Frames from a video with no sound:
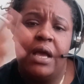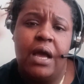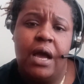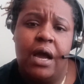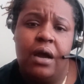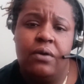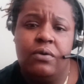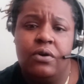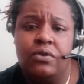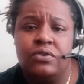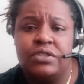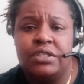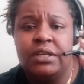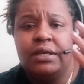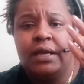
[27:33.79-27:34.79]
I will
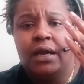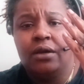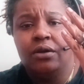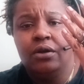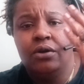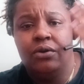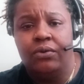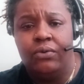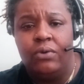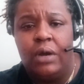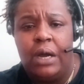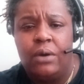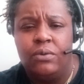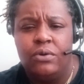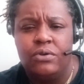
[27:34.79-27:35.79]
shall not go.
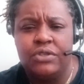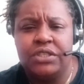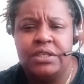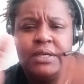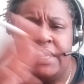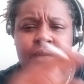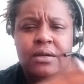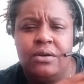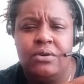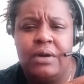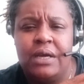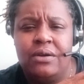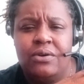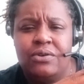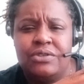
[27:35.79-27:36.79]
I will shall not go.
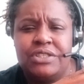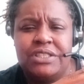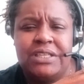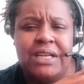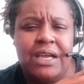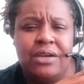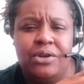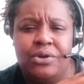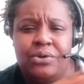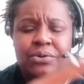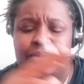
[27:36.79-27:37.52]
I will shall not go.